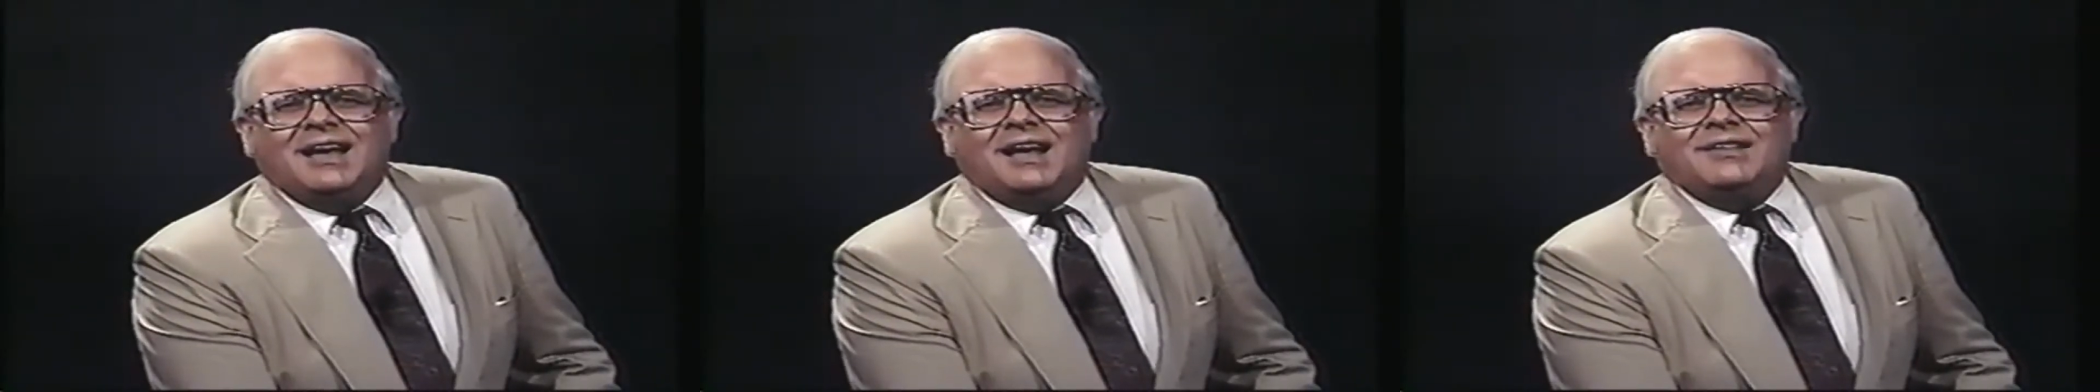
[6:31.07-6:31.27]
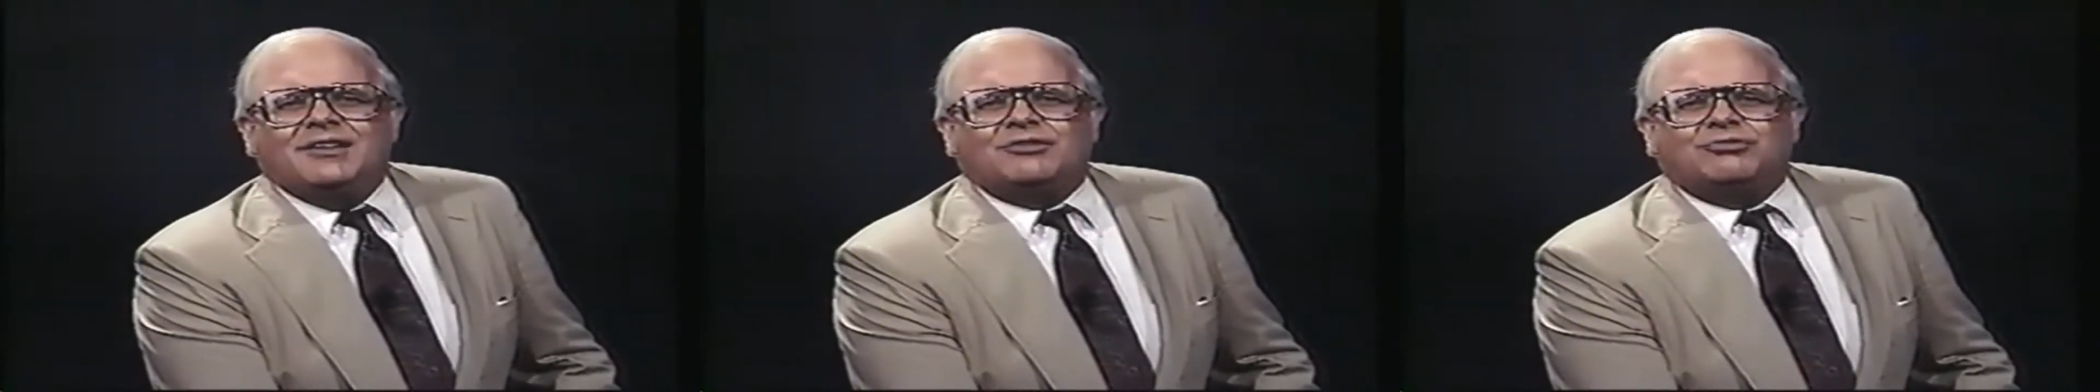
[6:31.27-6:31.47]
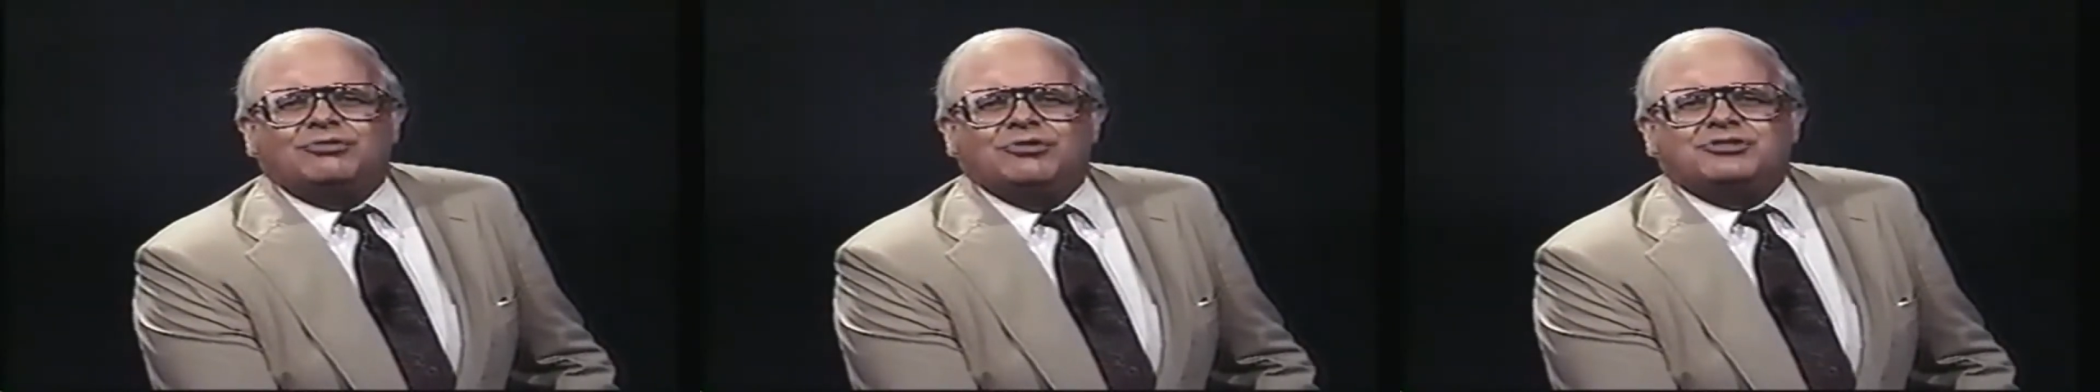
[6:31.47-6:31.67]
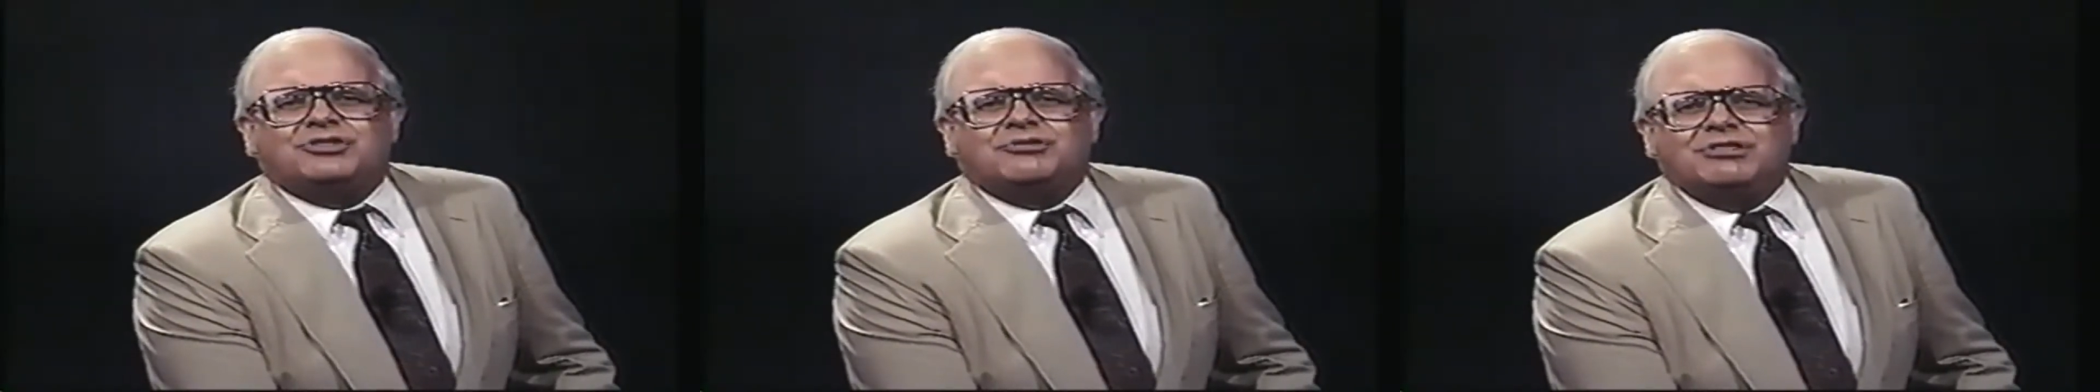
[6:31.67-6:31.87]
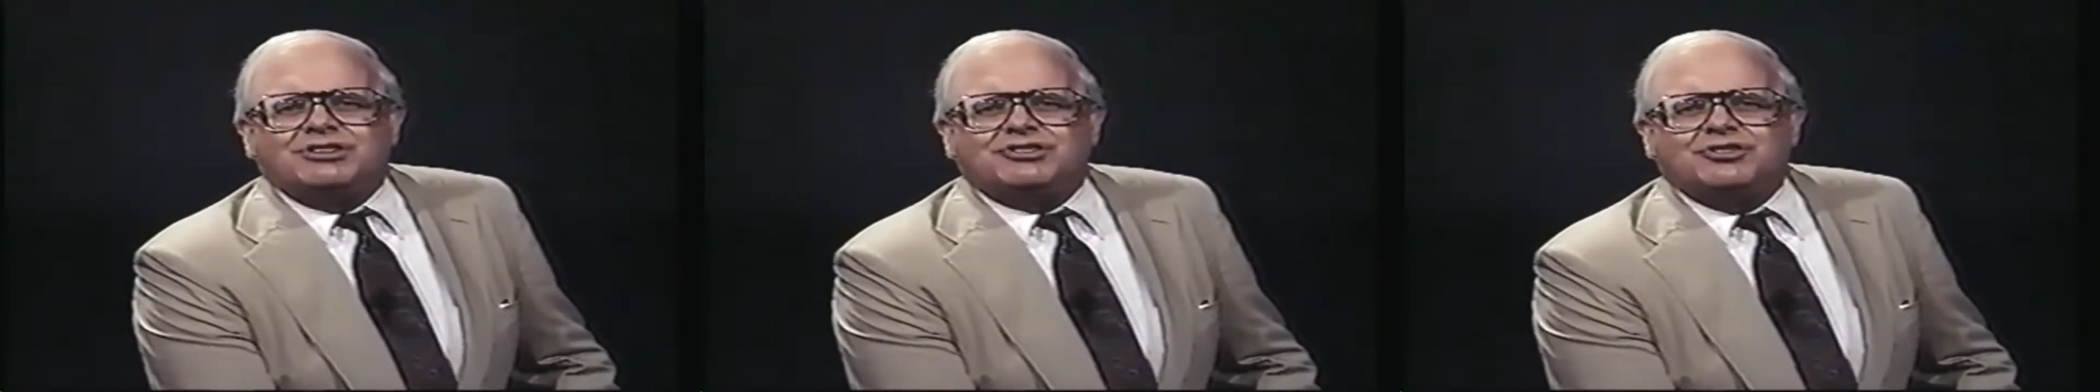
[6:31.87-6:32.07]
and the
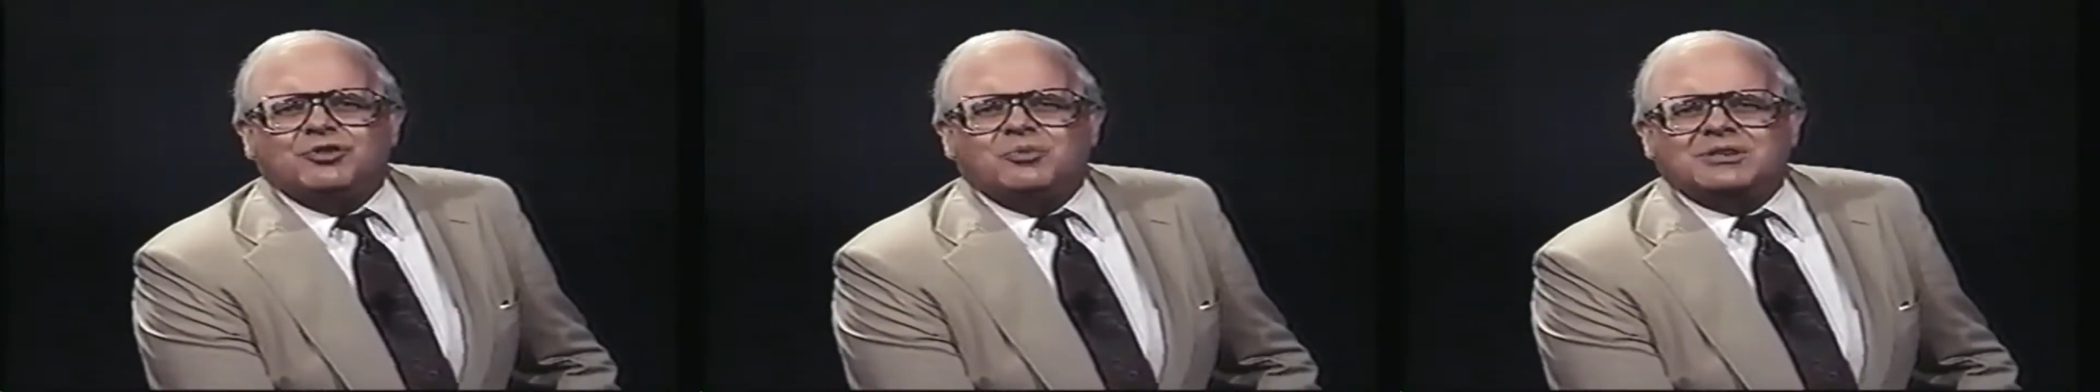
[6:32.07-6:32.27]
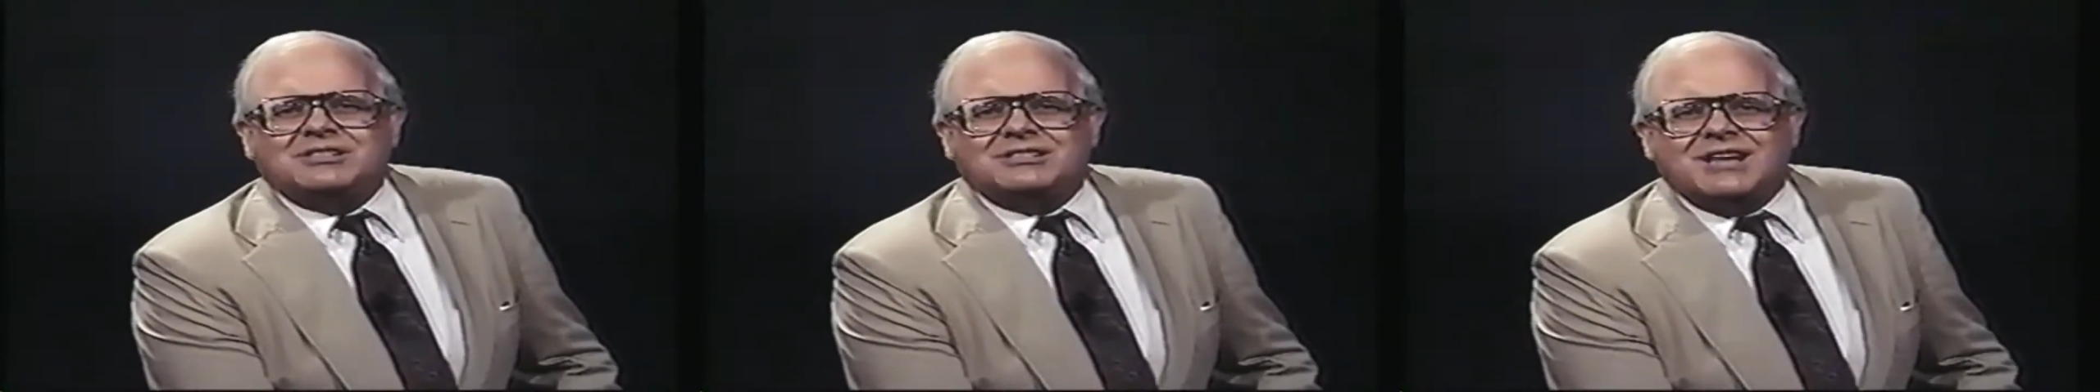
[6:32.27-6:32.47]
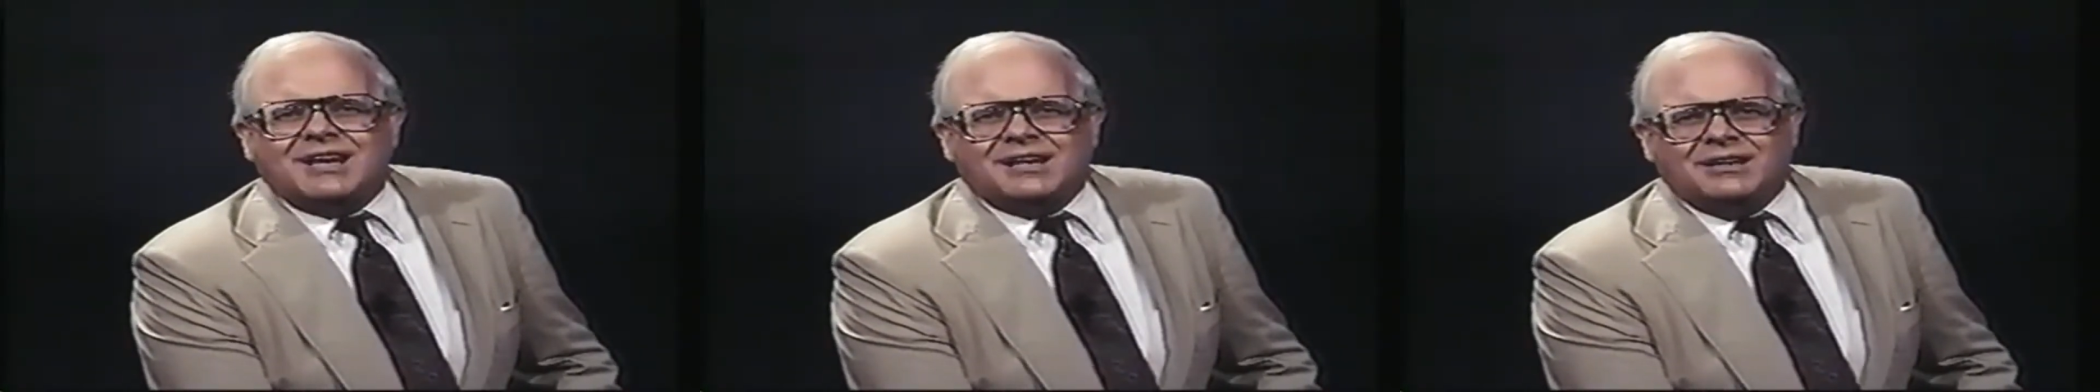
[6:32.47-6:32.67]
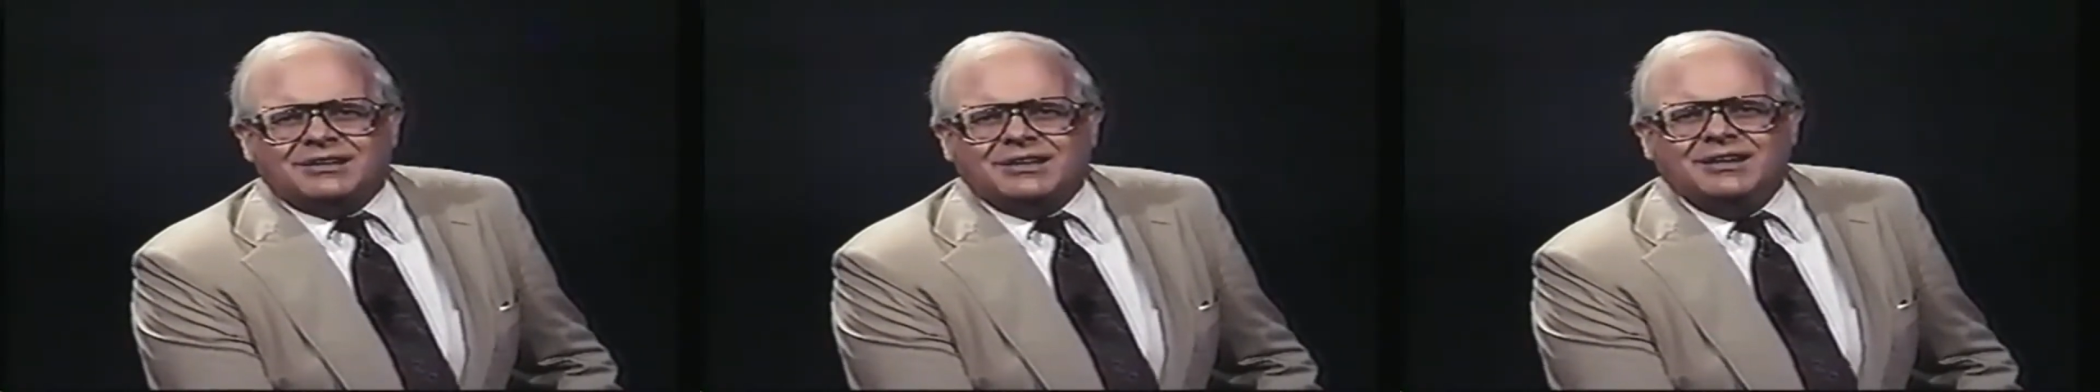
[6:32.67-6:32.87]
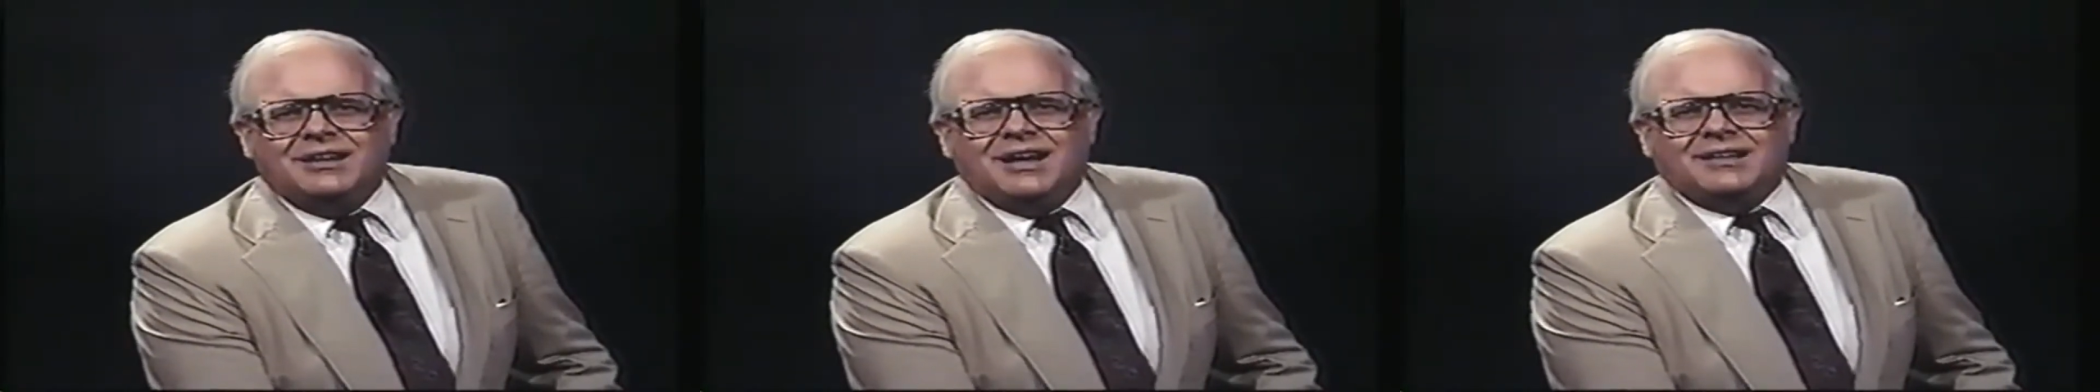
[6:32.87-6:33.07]
cruiser issue was
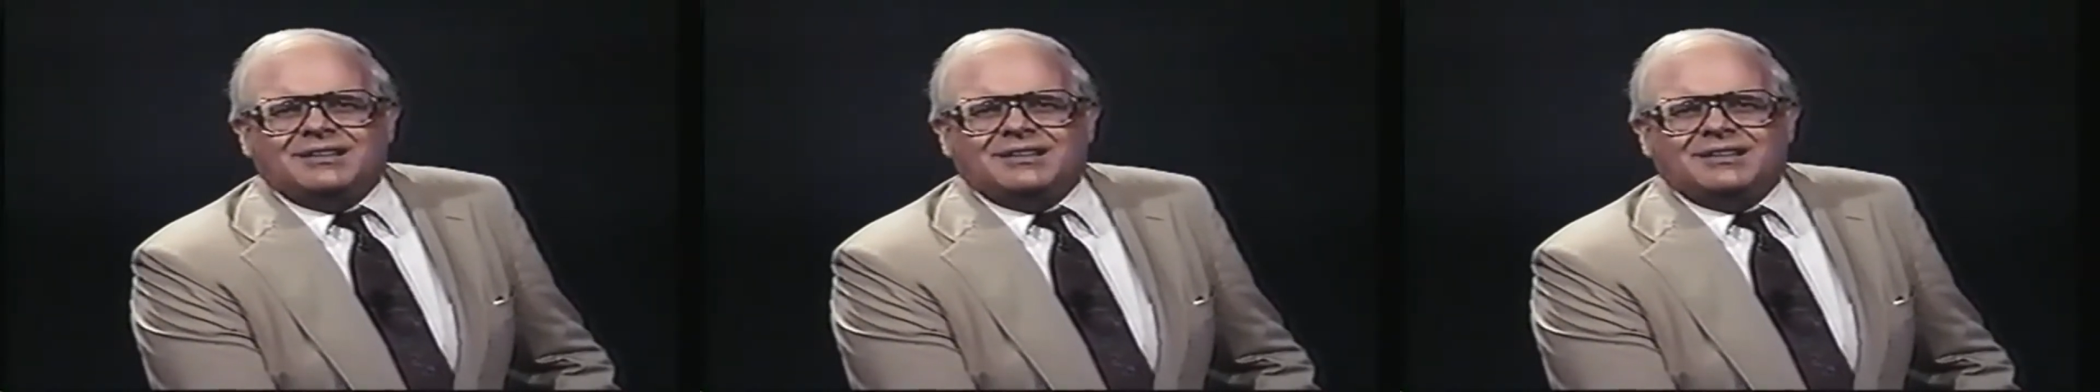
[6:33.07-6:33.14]
settled